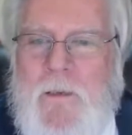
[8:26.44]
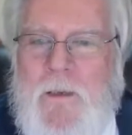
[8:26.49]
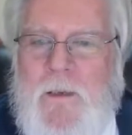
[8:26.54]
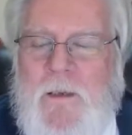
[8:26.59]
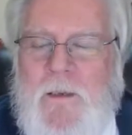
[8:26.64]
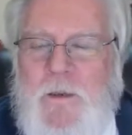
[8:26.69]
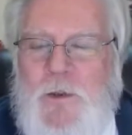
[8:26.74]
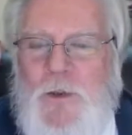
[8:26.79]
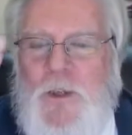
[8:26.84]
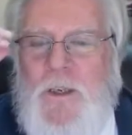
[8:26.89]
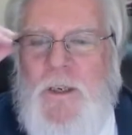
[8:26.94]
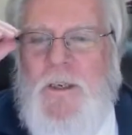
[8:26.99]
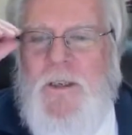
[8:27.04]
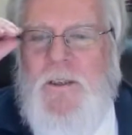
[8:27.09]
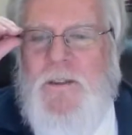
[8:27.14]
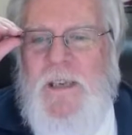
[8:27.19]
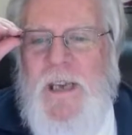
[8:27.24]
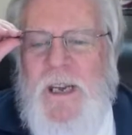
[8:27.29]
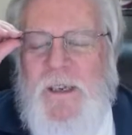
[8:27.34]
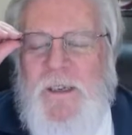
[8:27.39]
She didn't
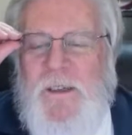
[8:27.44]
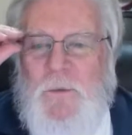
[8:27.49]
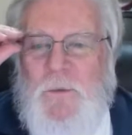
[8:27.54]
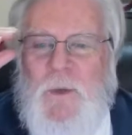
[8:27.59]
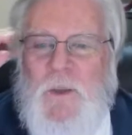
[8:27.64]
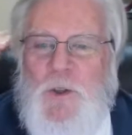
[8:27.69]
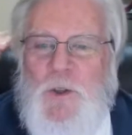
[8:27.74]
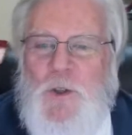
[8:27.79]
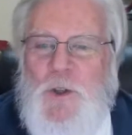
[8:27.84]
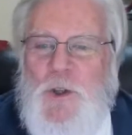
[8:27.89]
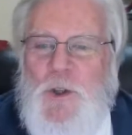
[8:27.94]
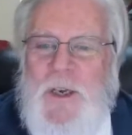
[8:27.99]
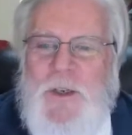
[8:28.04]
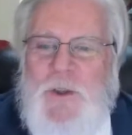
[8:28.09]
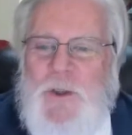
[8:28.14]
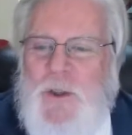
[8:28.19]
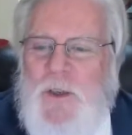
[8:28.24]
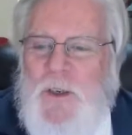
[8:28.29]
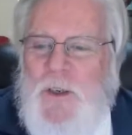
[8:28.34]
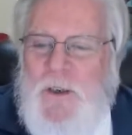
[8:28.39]
take the
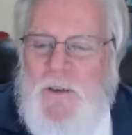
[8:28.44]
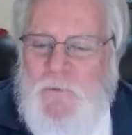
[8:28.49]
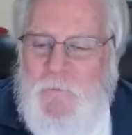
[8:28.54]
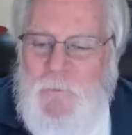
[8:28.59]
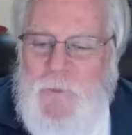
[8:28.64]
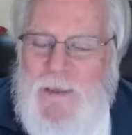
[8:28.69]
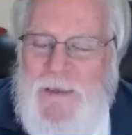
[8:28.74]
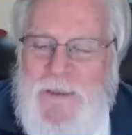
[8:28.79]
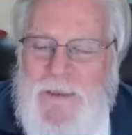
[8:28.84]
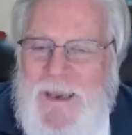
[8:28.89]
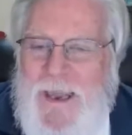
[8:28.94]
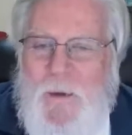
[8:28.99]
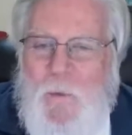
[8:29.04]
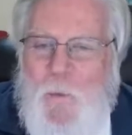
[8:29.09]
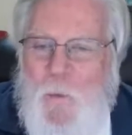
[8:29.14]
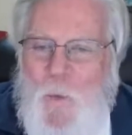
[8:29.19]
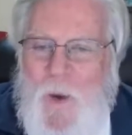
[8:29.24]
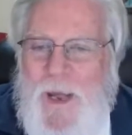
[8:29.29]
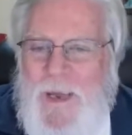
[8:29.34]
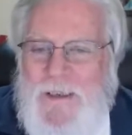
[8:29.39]
rejection of me
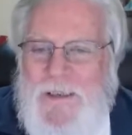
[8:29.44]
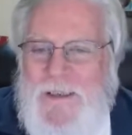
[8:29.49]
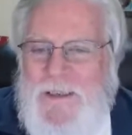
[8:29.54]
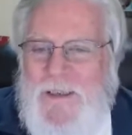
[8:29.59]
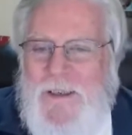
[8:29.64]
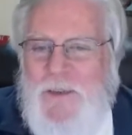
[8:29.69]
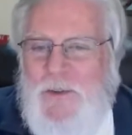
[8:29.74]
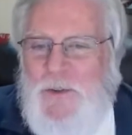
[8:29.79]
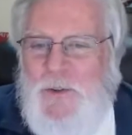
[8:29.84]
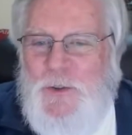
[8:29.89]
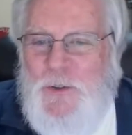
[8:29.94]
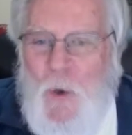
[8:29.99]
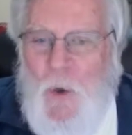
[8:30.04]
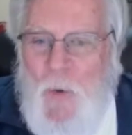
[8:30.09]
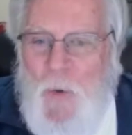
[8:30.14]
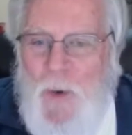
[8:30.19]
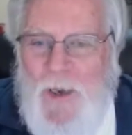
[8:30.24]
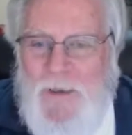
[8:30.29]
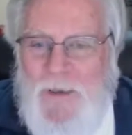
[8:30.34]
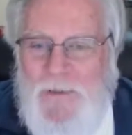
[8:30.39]
not wanting a
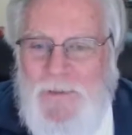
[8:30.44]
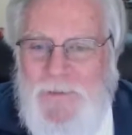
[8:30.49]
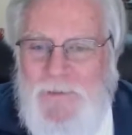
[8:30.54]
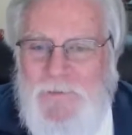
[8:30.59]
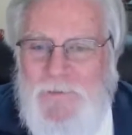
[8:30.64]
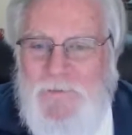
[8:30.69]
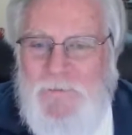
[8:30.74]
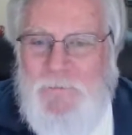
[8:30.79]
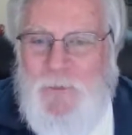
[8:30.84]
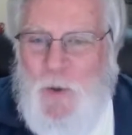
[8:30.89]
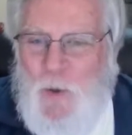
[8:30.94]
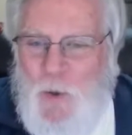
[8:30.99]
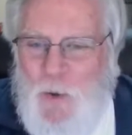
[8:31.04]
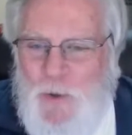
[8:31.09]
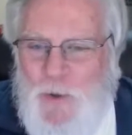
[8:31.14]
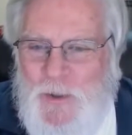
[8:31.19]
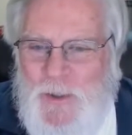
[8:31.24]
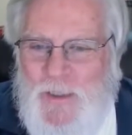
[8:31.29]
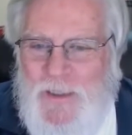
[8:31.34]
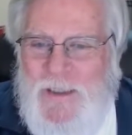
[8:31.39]
soda
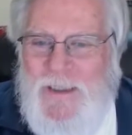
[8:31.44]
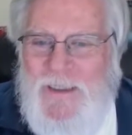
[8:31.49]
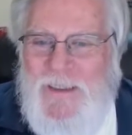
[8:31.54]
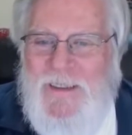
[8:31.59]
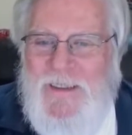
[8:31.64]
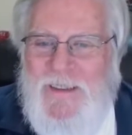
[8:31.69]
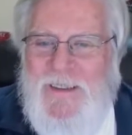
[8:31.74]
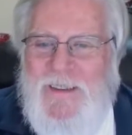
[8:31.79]
personally,